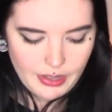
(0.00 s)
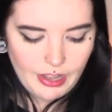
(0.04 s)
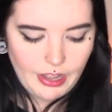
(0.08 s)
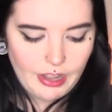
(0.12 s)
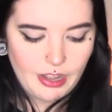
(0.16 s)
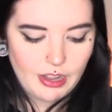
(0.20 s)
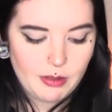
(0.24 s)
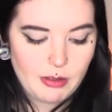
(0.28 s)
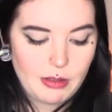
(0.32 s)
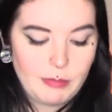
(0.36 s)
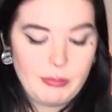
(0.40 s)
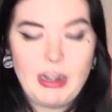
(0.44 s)

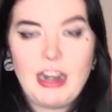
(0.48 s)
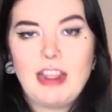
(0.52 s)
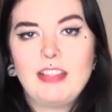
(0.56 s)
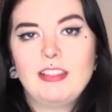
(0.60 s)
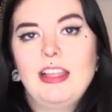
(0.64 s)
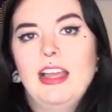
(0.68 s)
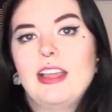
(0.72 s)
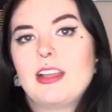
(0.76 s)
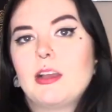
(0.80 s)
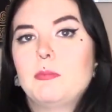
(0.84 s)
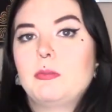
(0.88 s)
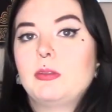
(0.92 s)
Uh, I mean, I
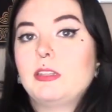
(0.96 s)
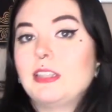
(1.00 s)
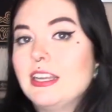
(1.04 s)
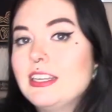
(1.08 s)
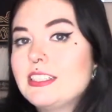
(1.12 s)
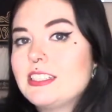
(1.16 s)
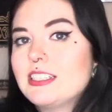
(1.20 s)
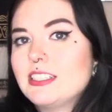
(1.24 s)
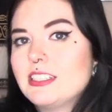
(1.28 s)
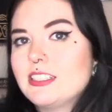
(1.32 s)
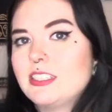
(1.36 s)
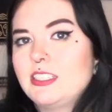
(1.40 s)
like a
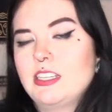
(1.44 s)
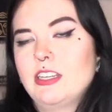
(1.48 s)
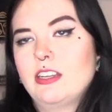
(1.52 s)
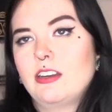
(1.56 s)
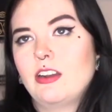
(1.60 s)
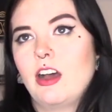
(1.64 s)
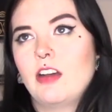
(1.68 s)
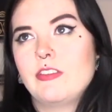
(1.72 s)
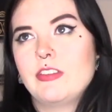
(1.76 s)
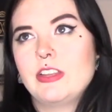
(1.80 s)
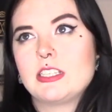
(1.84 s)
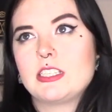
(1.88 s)
pleasant scent,
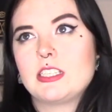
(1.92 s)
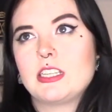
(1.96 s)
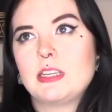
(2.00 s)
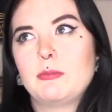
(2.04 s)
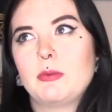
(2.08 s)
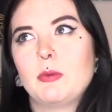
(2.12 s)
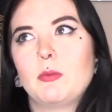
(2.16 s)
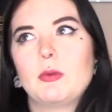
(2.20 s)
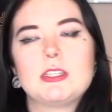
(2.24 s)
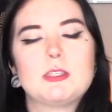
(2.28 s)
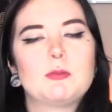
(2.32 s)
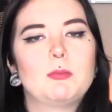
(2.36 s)
obviously,
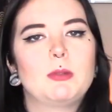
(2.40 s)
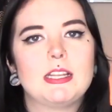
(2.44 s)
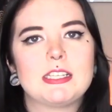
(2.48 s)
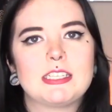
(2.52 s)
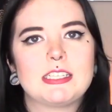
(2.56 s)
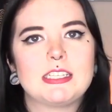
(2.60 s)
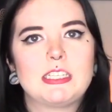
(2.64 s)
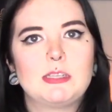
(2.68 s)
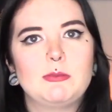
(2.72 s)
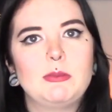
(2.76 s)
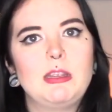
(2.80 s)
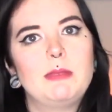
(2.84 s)
but what's
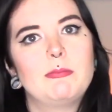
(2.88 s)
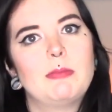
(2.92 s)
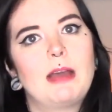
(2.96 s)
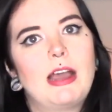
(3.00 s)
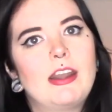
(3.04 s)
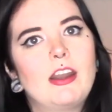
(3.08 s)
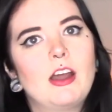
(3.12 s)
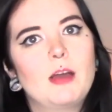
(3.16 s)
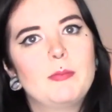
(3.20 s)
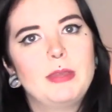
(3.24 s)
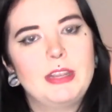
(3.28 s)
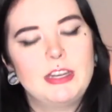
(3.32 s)
pleasant to me
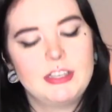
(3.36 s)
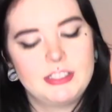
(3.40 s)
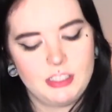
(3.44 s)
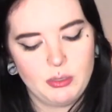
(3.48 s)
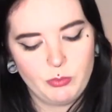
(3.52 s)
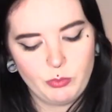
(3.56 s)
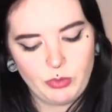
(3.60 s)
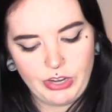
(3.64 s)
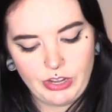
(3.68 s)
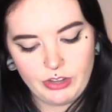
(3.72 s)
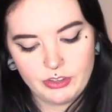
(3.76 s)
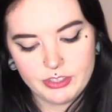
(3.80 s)
might not be to
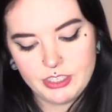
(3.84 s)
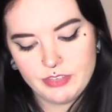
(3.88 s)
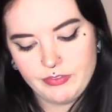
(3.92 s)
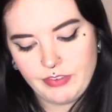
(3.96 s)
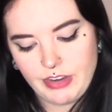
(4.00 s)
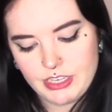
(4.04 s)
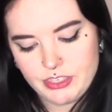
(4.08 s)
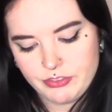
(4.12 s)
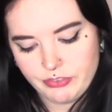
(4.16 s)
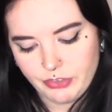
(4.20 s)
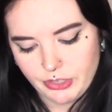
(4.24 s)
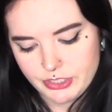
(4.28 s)
someone else and
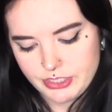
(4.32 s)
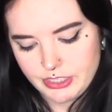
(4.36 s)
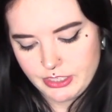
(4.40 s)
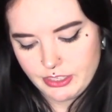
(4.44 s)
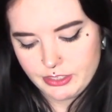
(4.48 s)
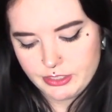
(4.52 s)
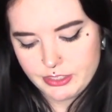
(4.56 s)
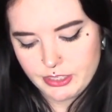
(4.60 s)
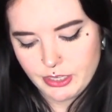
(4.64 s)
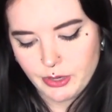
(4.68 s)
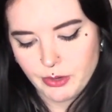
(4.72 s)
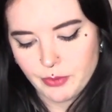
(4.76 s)
vice
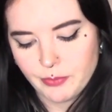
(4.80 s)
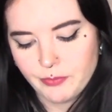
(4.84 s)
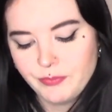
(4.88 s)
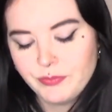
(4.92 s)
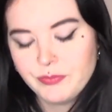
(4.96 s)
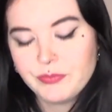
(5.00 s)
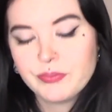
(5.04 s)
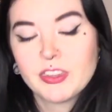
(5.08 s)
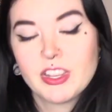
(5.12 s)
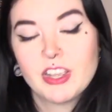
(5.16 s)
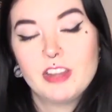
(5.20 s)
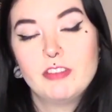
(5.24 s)
versa, so
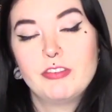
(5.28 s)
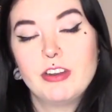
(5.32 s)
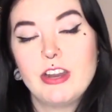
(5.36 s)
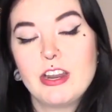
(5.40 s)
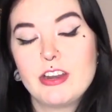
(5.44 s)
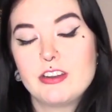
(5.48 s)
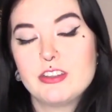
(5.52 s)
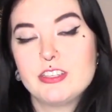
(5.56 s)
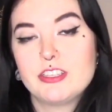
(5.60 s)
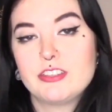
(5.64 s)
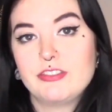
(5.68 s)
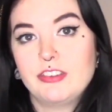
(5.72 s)

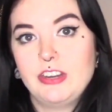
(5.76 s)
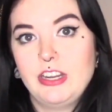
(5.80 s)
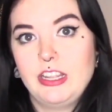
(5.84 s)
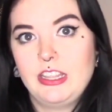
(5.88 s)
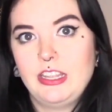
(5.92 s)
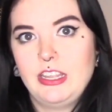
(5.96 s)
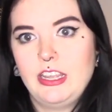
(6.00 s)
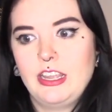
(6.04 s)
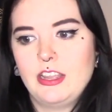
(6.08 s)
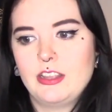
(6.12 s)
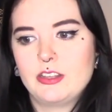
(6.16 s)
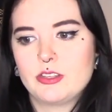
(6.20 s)
fragrance free
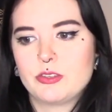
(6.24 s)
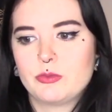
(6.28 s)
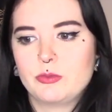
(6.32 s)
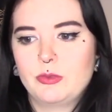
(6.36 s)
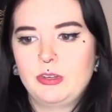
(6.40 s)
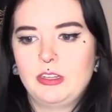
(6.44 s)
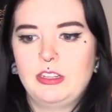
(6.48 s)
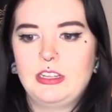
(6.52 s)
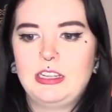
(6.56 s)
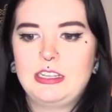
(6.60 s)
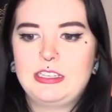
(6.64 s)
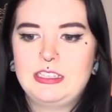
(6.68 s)
things
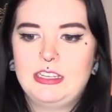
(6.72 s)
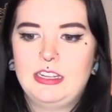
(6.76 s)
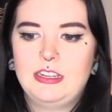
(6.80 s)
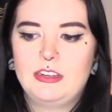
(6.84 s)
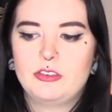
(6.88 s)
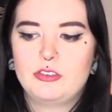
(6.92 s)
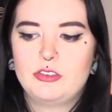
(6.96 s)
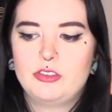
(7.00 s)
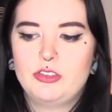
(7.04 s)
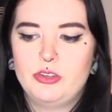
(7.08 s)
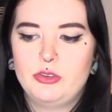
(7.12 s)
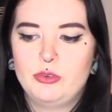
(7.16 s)
really
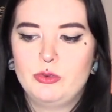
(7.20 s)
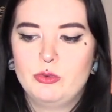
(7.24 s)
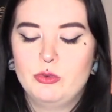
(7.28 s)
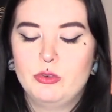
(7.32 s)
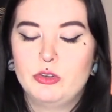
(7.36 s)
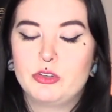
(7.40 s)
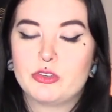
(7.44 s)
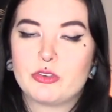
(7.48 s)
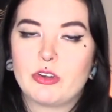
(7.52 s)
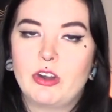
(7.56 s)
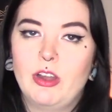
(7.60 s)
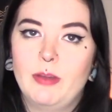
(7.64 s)
tend to
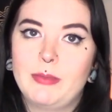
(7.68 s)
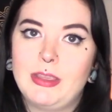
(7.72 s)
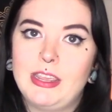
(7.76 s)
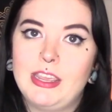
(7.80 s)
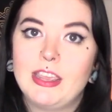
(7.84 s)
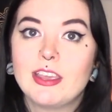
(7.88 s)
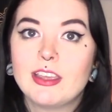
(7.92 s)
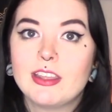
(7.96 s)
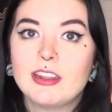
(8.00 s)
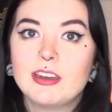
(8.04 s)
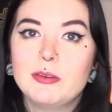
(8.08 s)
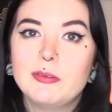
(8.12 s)
draw
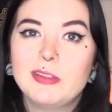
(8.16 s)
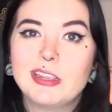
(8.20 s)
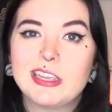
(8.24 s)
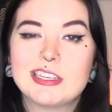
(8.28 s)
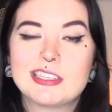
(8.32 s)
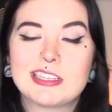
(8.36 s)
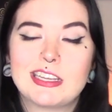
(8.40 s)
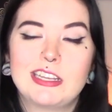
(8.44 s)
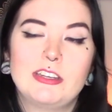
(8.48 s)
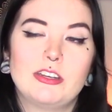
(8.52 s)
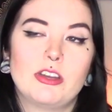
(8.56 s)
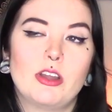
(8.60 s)
me in
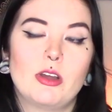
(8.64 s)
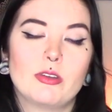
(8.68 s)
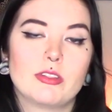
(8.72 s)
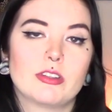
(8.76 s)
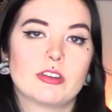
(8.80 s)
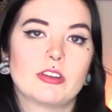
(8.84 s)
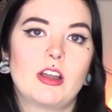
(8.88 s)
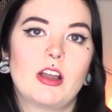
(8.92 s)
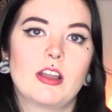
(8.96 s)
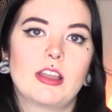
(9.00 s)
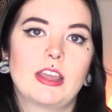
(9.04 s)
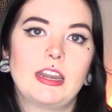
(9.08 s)
because I know
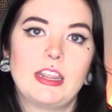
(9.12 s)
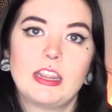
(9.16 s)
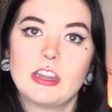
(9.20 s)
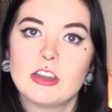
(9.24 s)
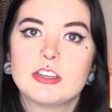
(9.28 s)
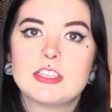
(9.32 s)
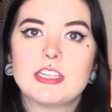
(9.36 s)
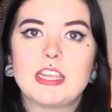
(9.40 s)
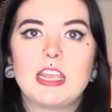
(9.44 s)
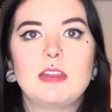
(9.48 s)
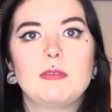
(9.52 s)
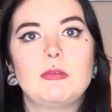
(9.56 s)
they're not going to
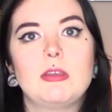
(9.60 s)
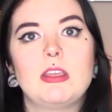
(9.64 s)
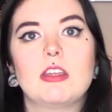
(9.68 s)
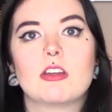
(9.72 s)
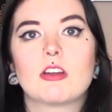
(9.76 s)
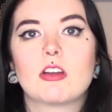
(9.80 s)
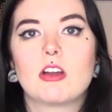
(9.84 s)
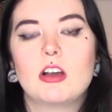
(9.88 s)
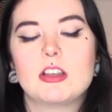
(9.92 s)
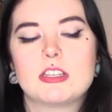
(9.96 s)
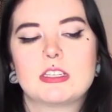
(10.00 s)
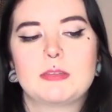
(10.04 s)
irritate me or
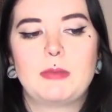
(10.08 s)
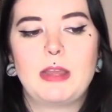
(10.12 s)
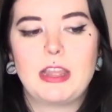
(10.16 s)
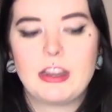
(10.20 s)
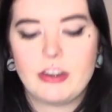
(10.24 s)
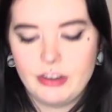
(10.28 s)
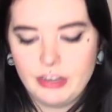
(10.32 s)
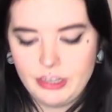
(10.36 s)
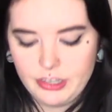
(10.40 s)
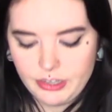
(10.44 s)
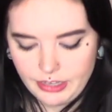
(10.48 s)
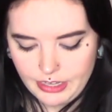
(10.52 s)
cause a
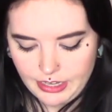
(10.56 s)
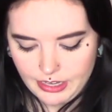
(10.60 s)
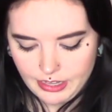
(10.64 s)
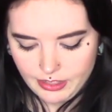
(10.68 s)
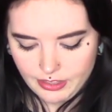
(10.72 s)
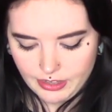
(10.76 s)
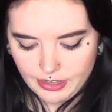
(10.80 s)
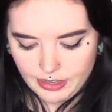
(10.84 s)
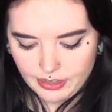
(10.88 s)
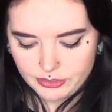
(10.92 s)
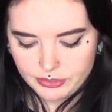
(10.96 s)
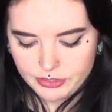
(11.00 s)
migraine or
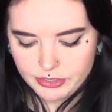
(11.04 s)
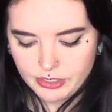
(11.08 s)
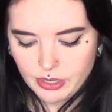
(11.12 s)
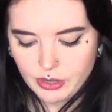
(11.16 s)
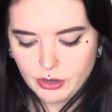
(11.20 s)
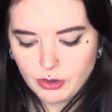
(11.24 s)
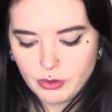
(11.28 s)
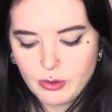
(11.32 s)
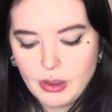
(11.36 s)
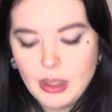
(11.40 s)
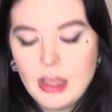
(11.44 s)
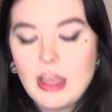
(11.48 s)
anything.
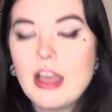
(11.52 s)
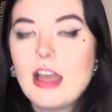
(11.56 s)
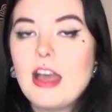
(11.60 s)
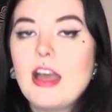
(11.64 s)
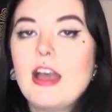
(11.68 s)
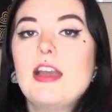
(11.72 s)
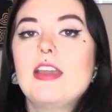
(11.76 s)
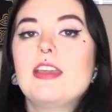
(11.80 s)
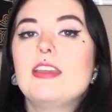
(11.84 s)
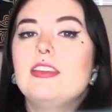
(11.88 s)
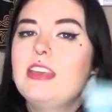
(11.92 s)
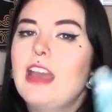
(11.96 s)
So
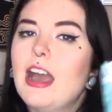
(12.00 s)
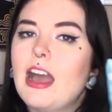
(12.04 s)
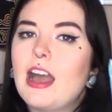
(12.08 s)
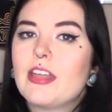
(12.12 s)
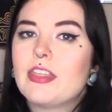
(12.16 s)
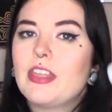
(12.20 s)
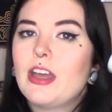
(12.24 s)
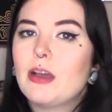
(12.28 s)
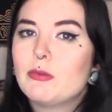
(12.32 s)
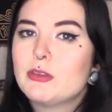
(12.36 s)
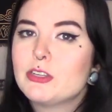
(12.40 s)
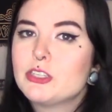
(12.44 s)
yeah,
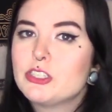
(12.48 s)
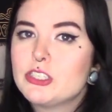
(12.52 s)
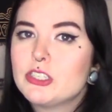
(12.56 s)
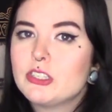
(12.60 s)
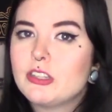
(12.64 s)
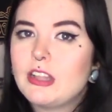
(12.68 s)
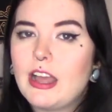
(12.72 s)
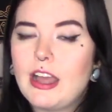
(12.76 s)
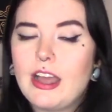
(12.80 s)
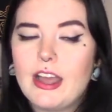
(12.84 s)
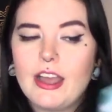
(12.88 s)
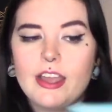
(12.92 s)
that was
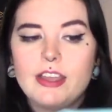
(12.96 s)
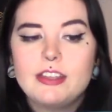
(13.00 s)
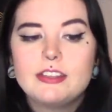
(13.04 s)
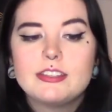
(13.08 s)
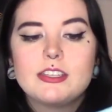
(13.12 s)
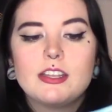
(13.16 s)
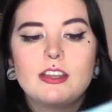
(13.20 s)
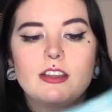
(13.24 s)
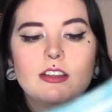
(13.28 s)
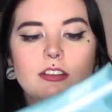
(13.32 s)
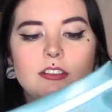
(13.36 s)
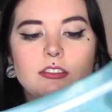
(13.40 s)

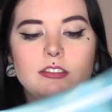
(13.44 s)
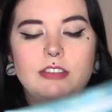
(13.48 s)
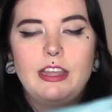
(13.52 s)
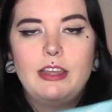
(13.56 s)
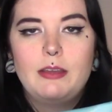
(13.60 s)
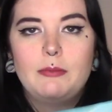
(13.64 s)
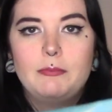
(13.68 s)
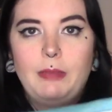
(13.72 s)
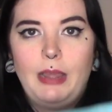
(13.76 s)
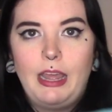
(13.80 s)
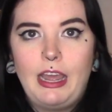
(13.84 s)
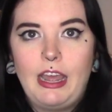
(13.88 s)
July's
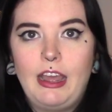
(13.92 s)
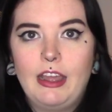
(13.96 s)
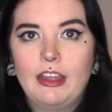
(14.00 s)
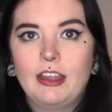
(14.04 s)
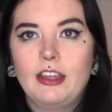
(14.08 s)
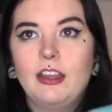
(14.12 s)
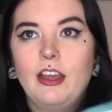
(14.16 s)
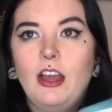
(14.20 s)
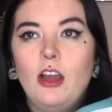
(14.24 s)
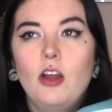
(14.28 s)
glam bag.